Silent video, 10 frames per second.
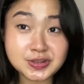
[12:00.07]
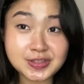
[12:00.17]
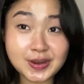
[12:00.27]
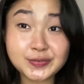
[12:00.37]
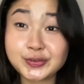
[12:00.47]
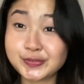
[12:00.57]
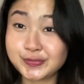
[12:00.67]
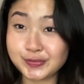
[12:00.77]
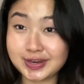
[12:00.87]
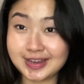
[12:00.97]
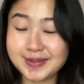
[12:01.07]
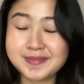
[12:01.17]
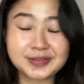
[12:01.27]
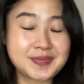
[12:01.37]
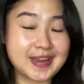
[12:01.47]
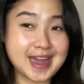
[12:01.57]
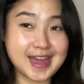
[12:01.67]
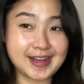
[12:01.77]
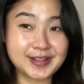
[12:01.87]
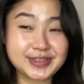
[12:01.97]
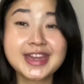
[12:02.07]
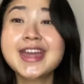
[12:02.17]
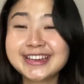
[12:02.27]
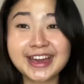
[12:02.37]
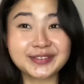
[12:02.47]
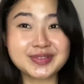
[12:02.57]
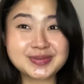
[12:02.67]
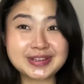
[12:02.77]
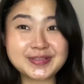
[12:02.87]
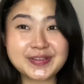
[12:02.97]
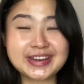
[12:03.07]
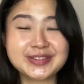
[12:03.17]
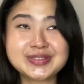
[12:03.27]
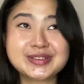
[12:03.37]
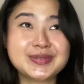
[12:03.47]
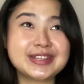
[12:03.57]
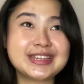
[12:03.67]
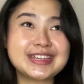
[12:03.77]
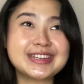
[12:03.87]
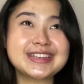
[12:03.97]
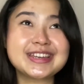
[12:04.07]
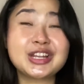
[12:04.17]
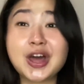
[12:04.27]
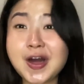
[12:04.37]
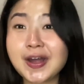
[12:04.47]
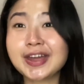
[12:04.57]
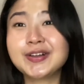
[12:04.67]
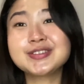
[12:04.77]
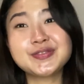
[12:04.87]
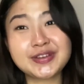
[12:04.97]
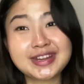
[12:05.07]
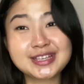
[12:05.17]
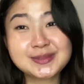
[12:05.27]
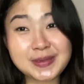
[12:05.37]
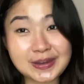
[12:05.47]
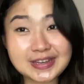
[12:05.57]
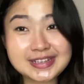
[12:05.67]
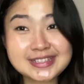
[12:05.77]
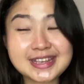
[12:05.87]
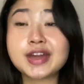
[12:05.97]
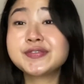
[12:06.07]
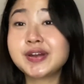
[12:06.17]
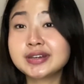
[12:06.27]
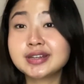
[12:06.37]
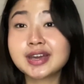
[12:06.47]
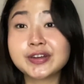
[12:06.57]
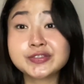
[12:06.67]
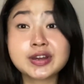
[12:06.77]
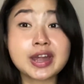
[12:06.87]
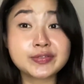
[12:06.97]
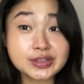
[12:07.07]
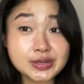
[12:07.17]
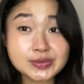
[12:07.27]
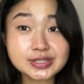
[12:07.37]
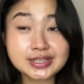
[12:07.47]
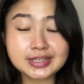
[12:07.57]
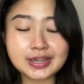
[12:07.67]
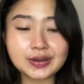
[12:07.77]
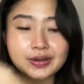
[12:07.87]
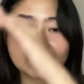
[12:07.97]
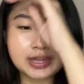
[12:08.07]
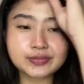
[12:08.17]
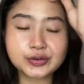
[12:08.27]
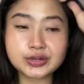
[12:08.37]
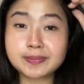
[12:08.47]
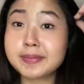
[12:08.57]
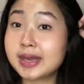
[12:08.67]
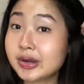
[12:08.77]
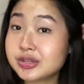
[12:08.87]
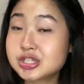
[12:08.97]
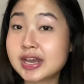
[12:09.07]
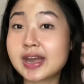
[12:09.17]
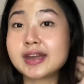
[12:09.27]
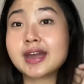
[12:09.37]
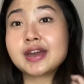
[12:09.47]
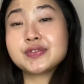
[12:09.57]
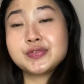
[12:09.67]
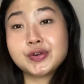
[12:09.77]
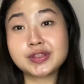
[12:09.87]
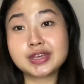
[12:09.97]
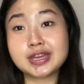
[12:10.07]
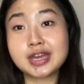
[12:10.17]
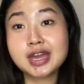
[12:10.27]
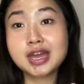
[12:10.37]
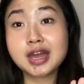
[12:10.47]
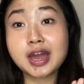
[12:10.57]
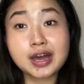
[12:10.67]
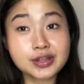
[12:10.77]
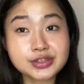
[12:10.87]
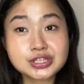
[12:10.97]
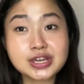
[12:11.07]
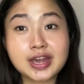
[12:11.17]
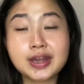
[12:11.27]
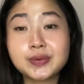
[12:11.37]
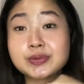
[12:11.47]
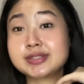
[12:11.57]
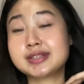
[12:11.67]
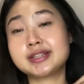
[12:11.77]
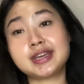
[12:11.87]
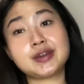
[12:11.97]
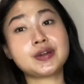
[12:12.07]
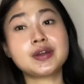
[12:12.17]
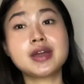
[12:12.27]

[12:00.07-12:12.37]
there for free about my health. Yeah, it was really fun. It was a really long and also fun experience. And finally, after everything was clear, for the background check and for the health check was clear,